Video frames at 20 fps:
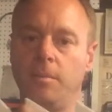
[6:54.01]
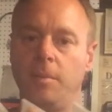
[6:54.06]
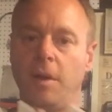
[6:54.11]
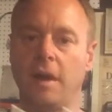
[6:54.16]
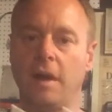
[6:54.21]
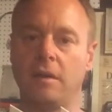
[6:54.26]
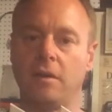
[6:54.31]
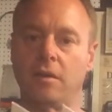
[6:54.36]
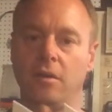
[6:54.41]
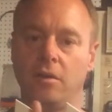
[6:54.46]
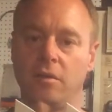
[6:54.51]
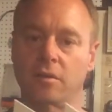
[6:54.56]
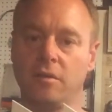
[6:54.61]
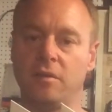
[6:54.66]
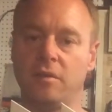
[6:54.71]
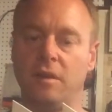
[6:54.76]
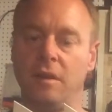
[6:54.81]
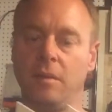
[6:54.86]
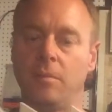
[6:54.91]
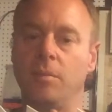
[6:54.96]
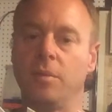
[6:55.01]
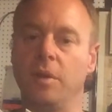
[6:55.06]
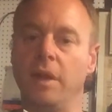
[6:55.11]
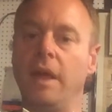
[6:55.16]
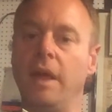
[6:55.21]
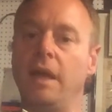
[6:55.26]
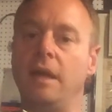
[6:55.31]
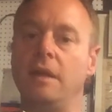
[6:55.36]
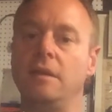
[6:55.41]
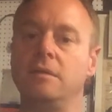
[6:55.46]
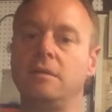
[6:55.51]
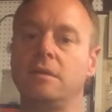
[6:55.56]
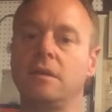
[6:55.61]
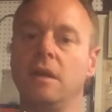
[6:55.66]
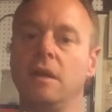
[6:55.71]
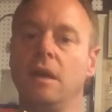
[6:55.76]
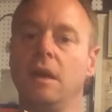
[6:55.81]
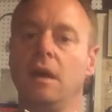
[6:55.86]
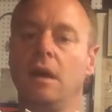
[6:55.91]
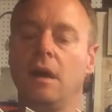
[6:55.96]
back to your steep blades
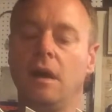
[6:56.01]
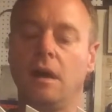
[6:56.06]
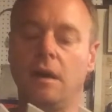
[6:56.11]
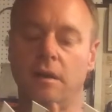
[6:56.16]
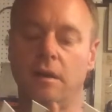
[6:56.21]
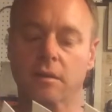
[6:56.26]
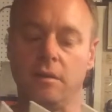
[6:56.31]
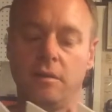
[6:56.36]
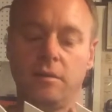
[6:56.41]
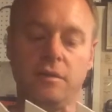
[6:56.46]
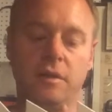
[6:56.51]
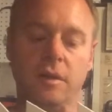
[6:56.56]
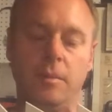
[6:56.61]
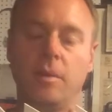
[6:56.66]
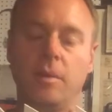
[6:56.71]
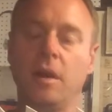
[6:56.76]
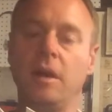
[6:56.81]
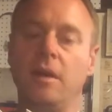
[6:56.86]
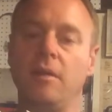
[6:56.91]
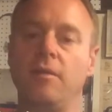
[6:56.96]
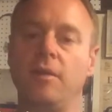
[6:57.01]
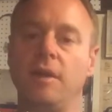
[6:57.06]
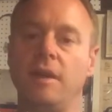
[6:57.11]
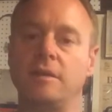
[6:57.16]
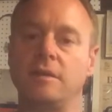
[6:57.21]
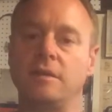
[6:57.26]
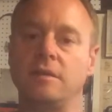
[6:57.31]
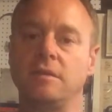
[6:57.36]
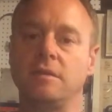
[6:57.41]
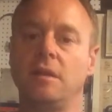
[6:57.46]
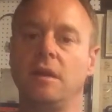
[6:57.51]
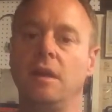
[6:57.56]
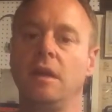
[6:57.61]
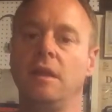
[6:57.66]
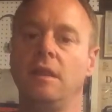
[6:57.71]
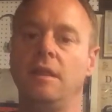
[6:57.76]
uh, or steep cutting faces,